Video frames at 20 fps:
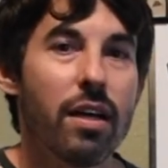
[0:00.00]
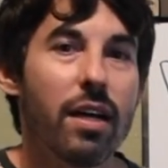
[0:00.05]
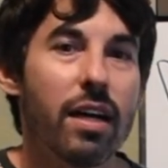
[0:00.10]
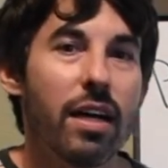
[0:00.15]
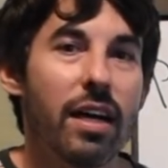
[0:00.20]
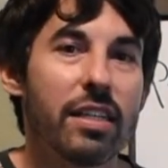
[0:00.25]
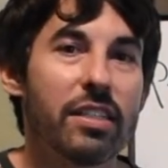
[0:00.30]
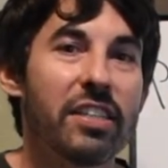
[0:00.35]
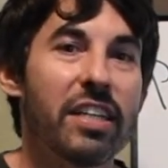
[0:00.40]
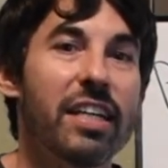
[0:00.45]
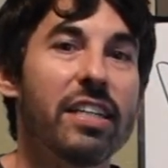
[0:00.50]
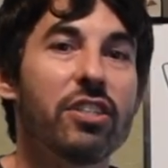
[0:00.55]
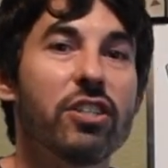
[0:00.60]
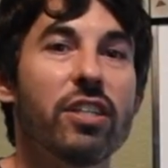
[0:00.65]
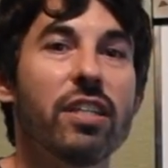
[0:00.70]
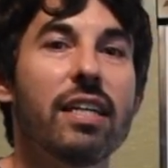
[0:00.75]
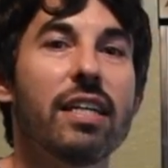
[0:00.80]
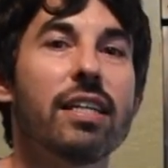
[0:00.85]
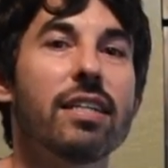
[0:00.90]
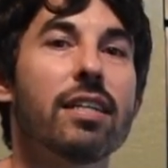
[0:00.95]
A change
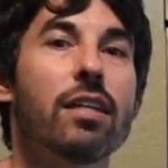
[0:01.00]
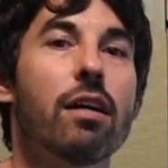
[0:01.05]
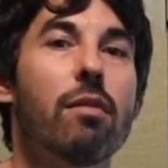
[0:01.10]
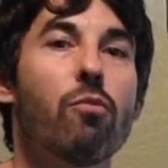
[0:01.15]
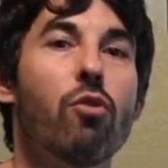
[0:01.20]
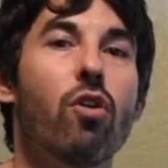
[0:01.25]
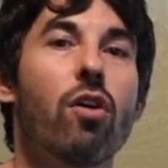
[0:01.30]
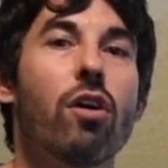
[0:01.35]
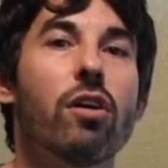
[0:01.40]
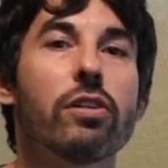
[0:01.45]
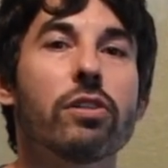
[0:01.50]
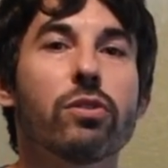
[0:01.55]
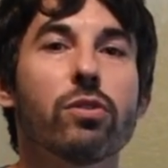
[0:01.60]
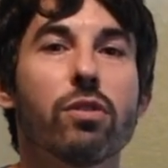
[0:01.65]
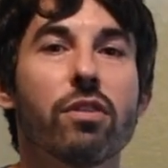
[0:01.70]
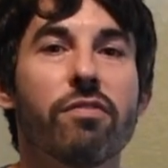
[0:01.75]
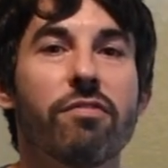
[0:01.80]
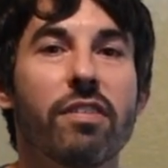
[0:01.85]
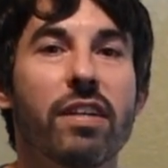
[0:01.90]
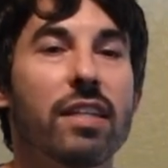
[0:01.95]
in income will
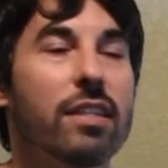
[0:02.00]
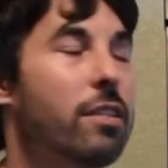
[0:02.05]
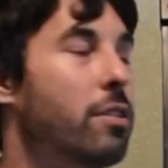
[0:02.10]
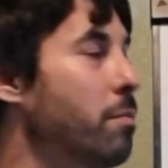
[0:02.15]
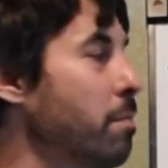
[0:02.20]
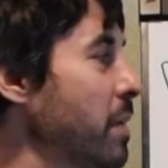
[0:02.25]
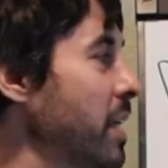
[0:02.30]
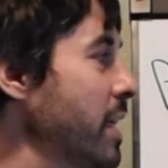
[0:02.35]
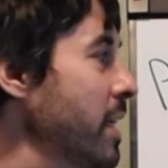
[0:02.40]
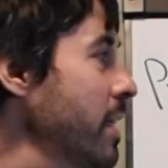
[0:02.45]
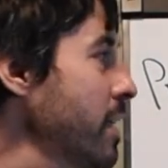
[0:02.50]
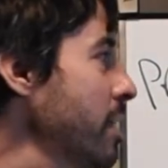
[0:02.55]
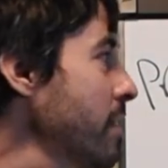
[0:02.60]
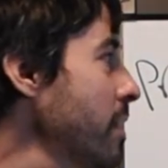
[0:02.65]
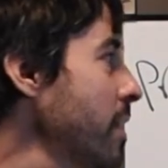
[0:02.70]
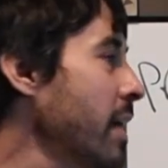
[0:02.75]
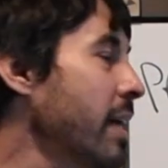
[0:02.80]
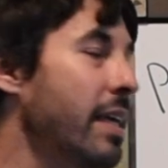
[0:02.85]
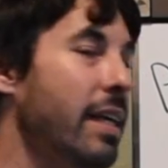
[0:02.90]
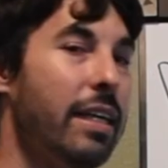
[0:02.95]
also affect demand.
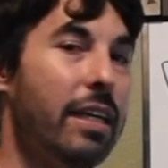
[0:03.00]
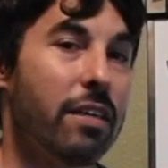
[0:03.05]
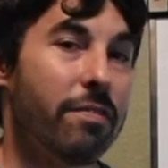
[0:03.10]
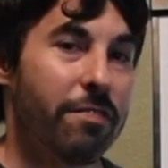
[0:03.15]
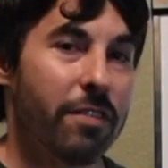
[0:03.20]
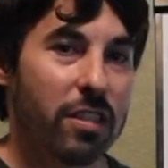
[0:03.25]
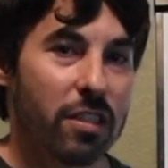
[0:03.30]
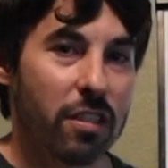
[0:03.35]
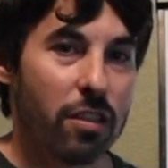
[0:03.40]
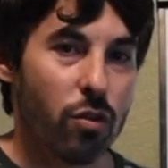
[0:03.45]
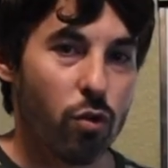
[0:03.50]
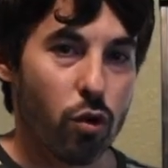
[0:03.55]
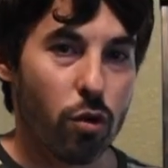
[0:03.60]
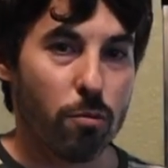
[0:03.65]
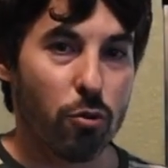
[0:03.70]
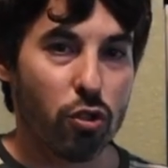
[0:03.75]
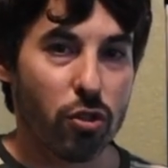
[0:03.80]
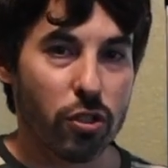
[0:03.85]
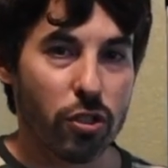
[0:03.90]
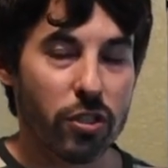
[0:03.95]
If it's a
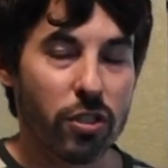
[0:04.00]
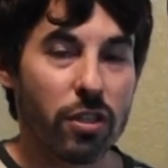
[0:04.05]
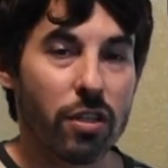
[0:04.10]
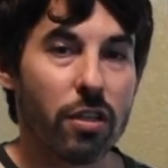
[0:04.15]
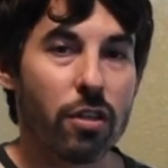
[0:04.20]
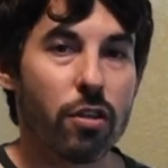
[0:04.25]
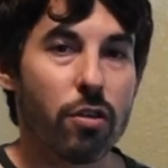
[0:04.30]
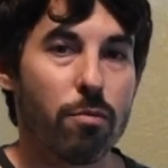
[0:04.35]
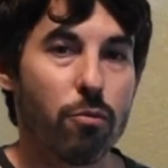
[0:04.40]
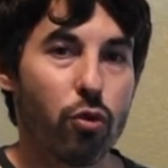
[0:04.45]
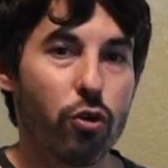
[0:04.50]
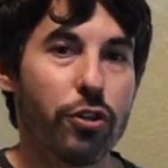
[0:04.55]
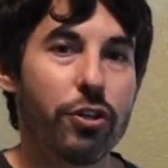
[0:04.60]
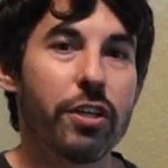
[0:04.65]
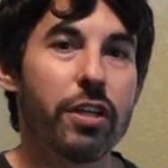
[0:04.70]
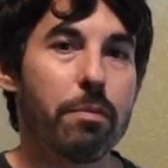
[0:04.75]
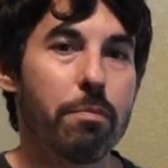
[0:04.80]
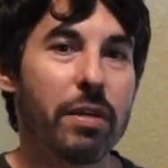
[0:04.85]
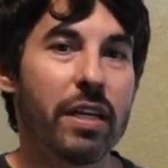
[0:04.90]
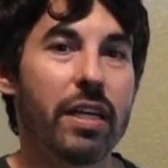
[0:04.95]
normal good, the more you
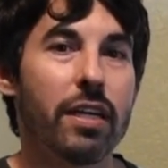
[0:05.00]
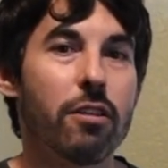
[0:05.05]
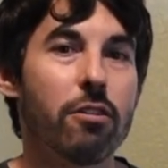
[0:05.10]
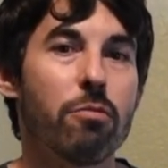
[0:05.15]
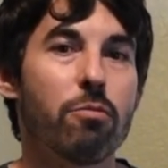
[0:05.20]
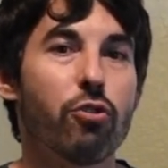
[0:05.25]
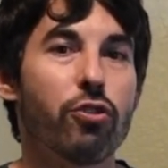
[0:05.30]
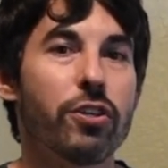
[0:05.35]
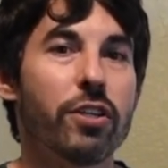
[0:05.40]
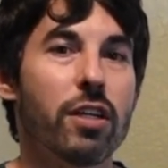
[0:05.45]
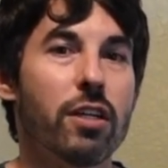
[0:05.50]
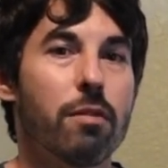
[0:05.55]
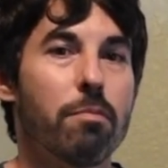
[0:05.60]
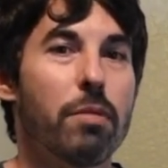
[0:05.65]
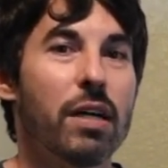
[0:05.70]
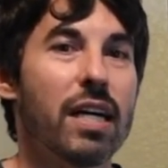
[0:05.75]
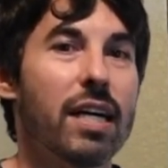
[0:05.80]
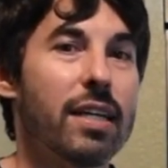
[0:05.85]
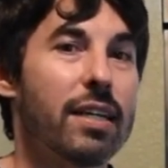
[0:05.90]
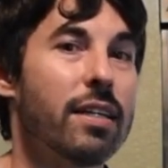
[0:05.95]
get paid, the more you're going to
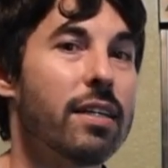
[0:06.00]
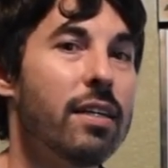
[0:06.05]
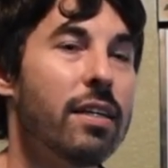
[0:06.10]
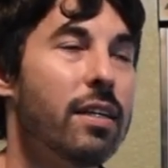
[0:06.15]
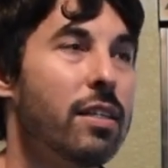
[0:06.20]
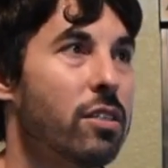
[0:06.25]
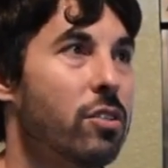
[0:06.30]
buy.